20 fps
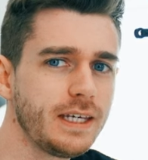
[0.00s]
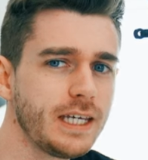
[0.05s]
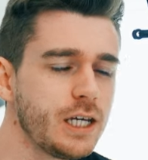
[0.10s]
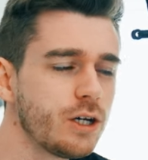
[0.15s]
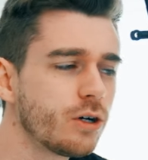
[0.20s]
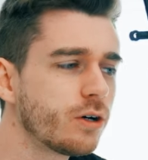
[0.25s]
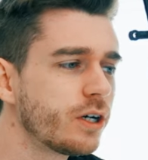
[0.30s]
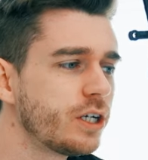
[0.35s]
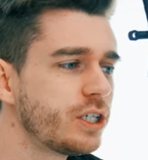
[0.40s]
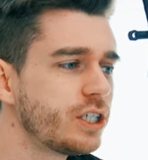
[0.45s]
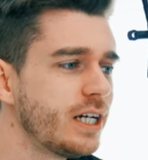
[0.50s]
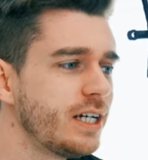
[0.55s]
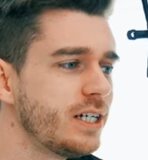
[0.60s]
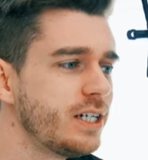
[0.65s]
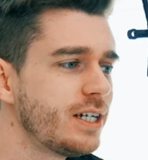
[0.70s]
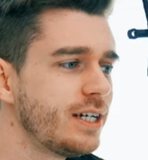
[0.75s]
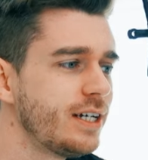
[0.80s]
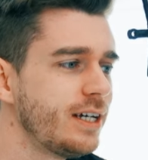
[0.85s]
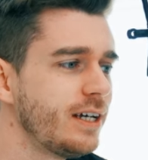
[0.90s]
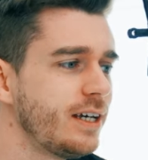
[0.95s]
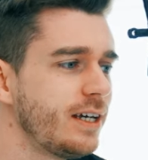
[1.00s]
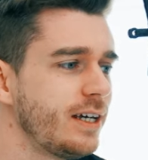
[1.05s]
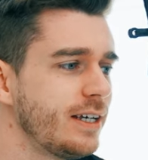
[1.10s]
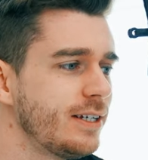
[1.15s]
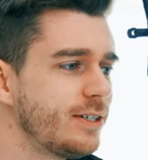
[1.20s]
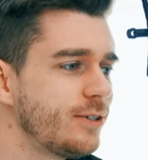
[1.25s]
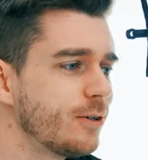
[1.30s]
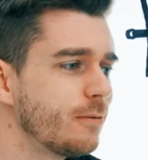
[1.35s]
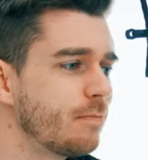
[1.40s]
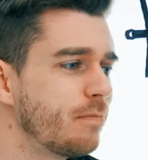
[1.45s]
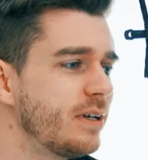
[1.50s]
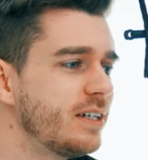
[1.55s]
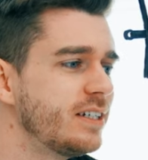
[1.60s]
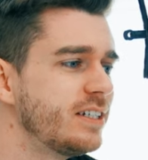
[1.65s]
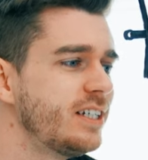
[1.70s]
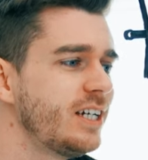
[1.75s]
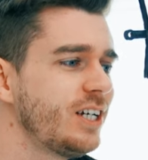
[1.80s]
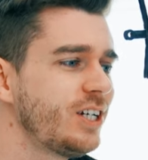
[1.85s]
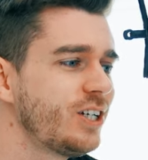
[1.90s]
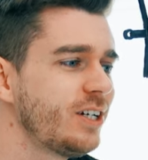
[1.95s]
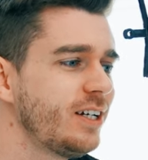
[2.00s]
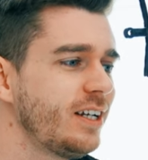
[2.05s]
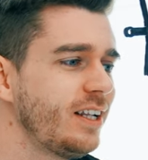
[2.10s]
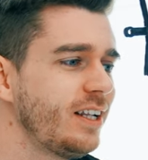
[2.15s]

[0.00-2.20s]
thing you've got to change here is your position